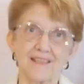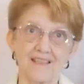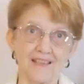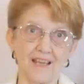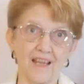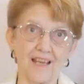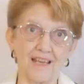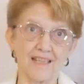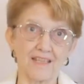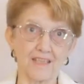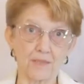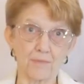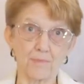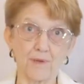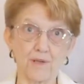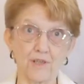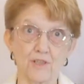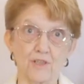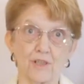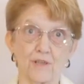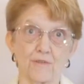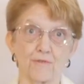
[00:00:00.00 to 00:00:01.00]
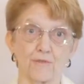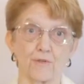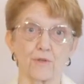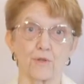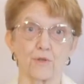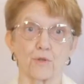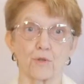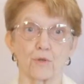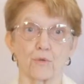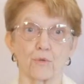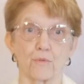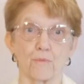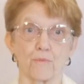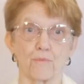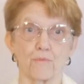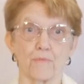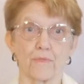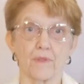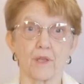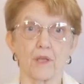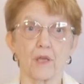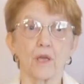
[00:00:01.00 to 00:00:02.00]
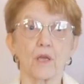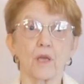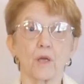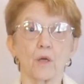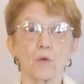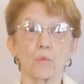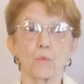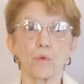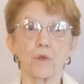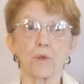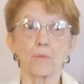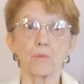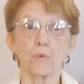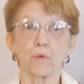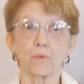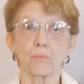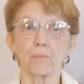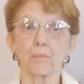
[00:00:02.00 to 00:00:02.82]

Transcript: designed especially for you. We will